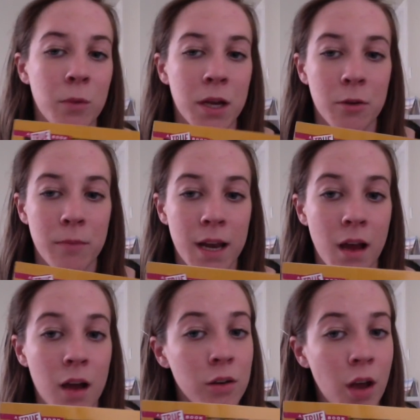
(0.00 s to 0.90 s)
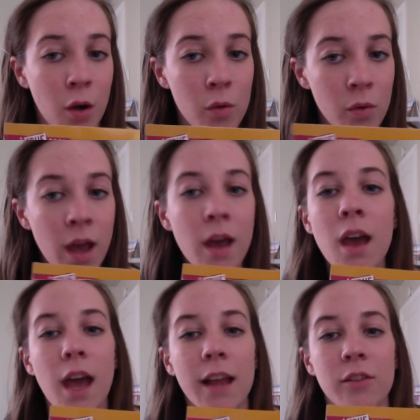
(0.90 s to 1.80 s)
reader may not know,
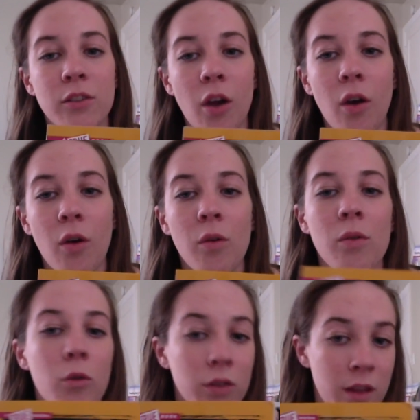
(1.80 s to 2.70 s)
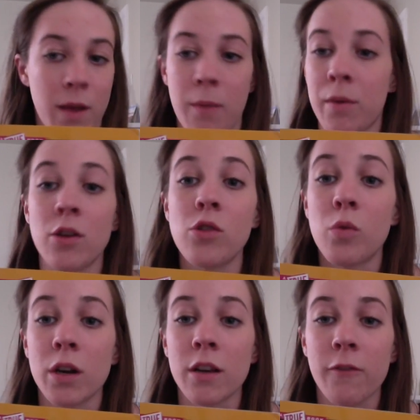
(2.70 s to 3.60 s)
and so, or they might be new
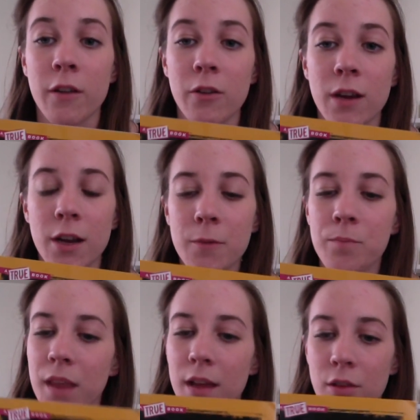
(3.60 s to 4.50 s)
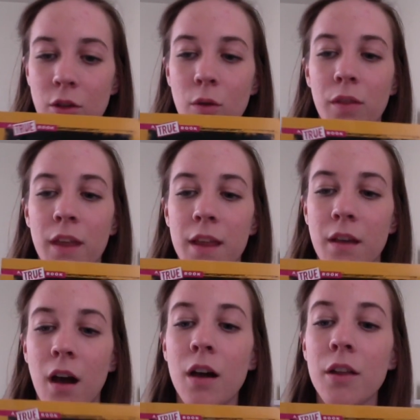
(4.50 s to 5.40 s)
words for the reader, and so then
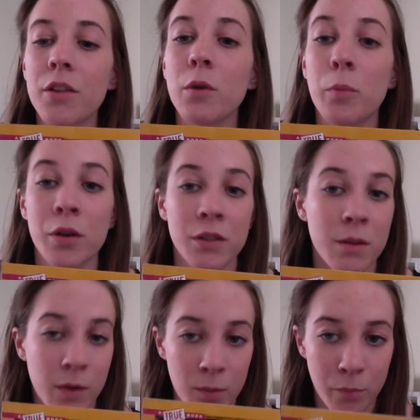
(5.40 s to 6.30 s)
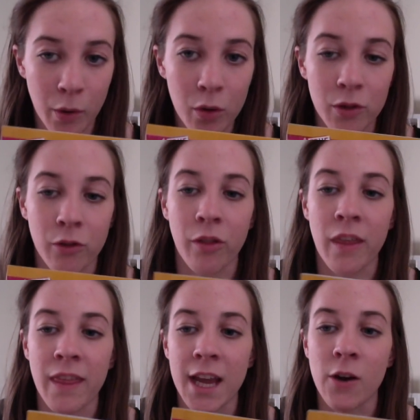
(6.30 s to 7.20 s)
the author will put them in bold so
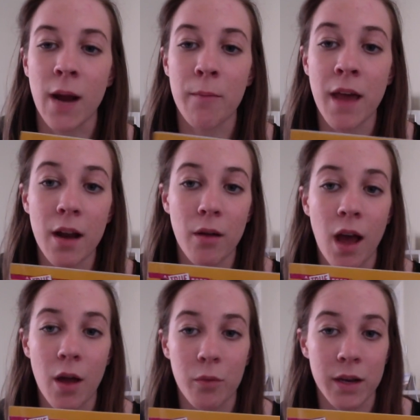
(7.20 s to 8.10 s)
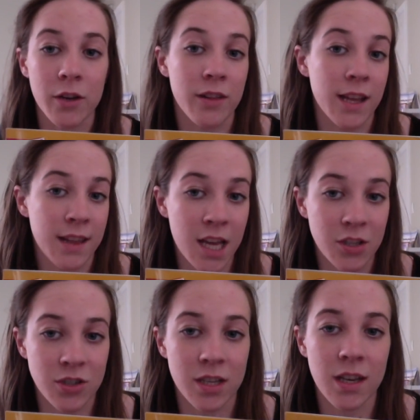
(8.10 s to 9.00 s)
then they grab that reader's
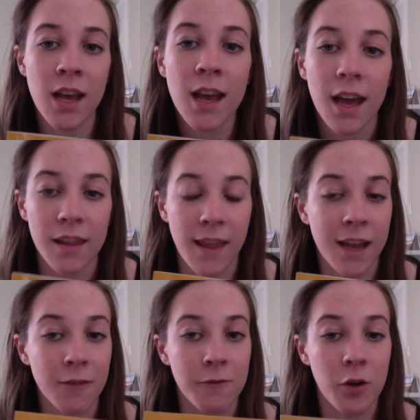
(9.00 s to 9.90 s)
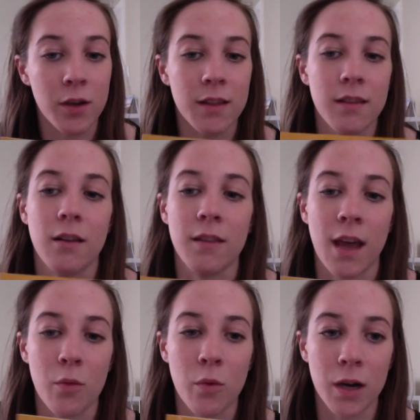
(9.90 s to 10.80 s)
attention and they can focus in on
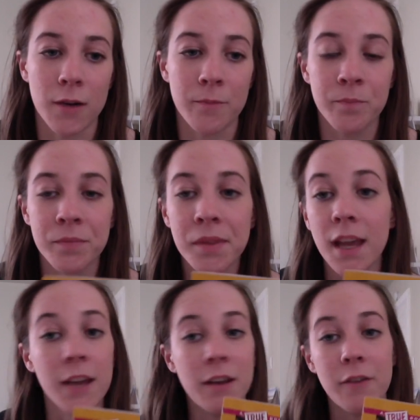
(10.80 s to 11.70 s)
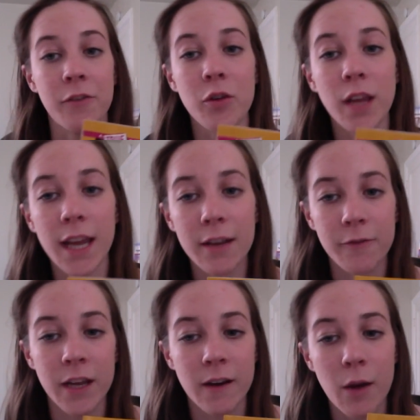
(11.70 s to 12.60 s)
that word. And if you can't
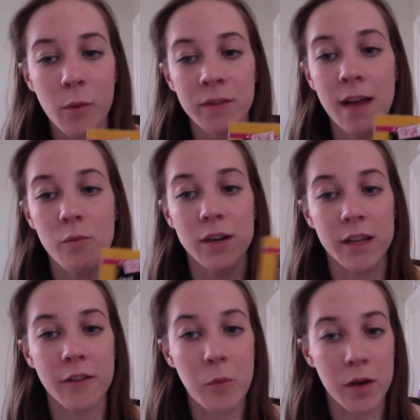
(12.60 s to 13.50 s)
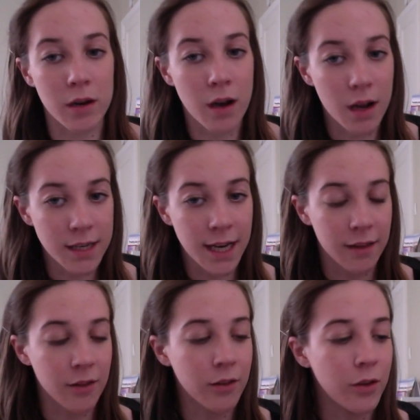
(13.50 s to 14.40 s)
figure out what that word is from your
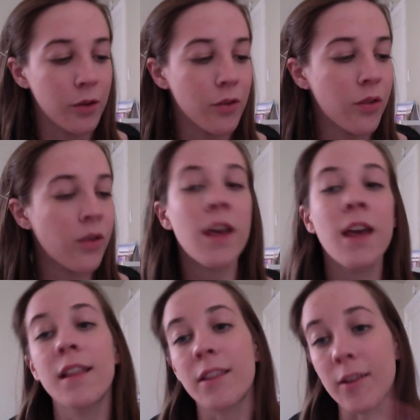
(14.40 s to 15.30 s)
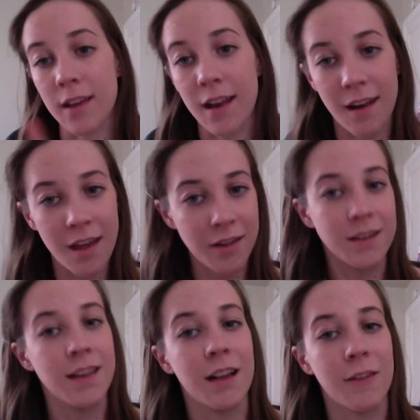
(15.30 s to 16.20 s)
context clues, there's another
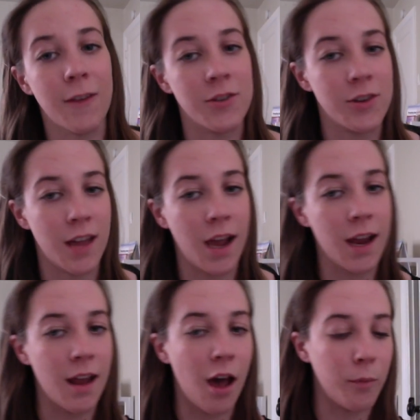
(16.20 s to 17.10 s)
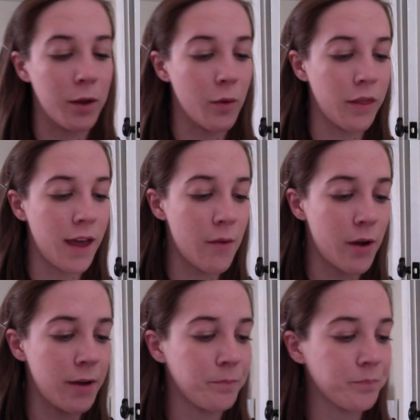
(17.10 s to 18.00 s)
text feature that can help you with that
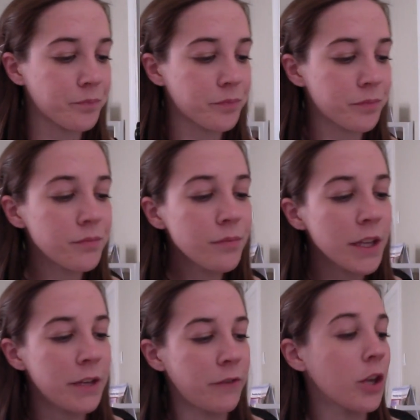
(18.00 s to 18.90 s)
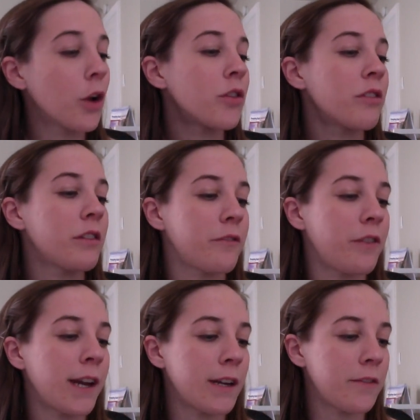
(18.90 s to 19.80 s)
one. If you go to the
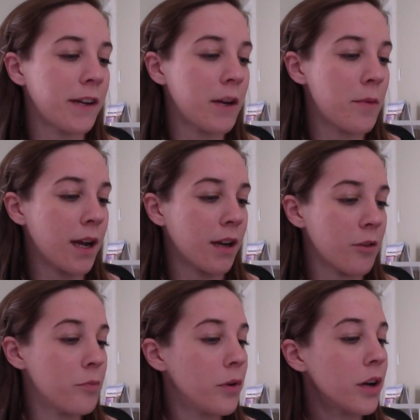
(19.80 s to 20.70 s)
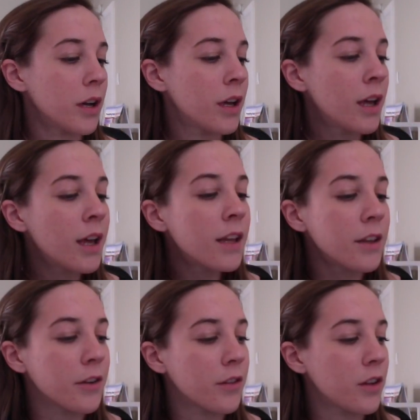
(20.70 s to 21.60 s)
very, very back of the book,
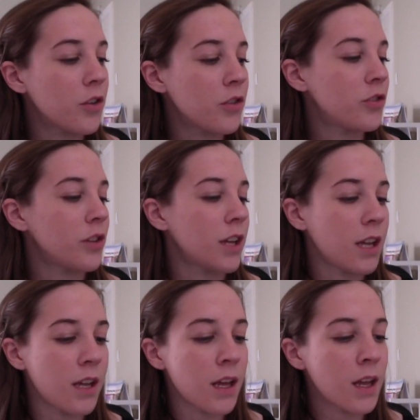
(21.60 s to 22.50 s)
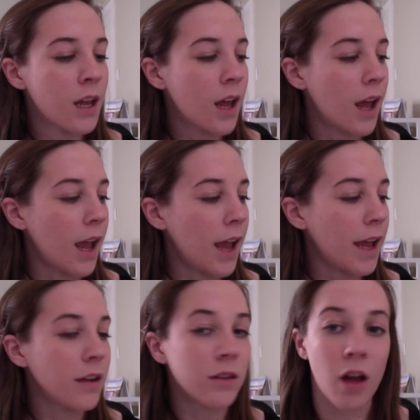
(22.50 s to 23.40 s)
there's usually
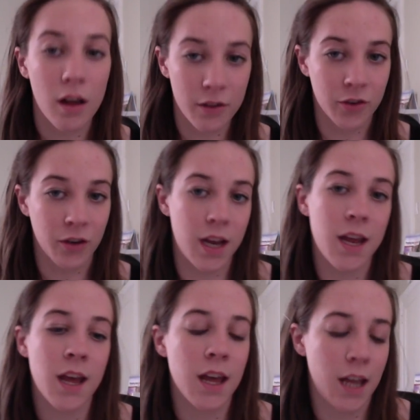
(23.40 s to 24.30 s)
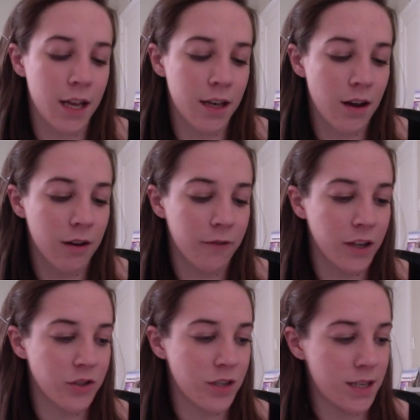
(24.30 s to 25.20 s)
a glossary in
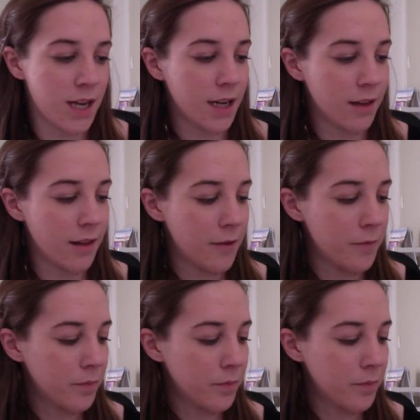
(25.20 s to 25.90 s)
nonfiction text,